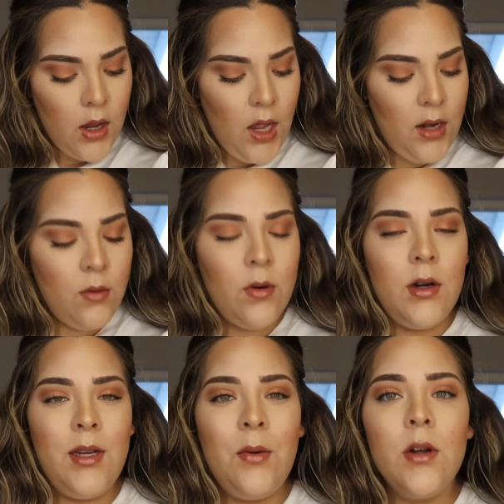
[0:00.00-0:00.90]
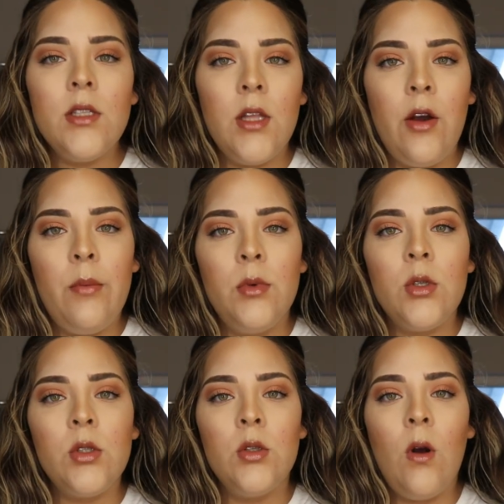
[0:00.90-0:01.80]
I don't want I want to say like
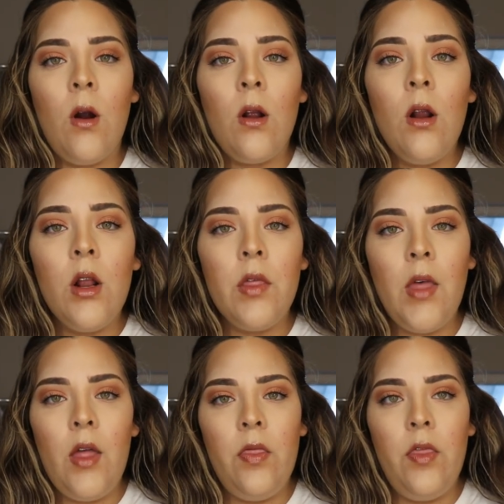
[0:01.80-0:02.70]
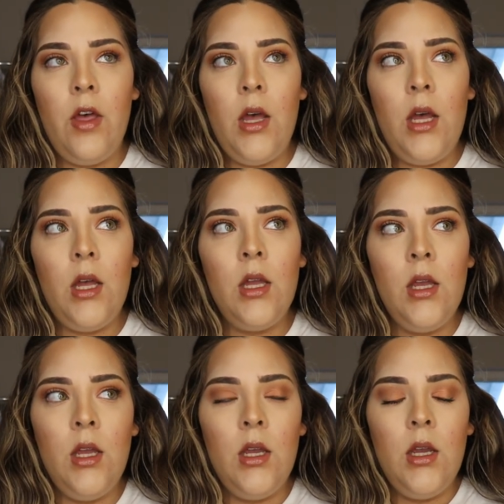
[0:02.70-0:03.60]
almost a scar that the
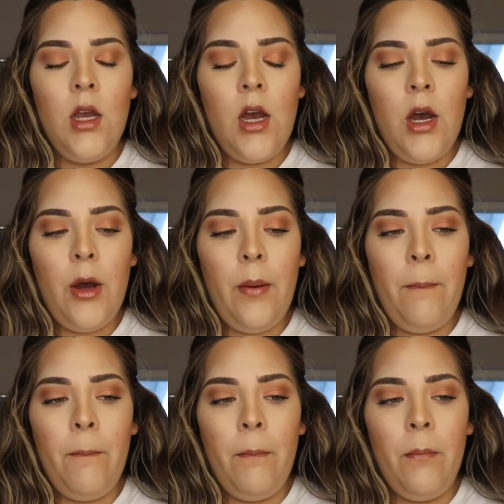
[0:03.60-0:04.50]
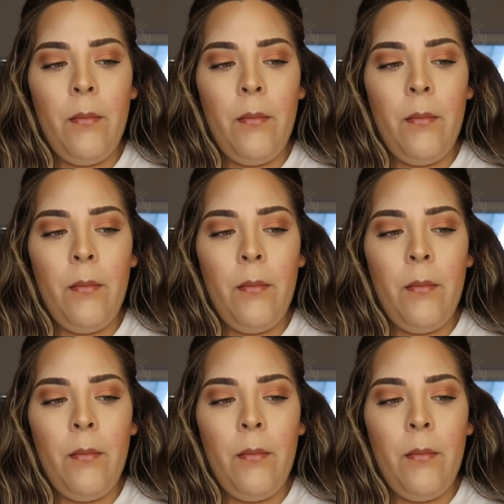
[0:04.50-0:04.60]
um,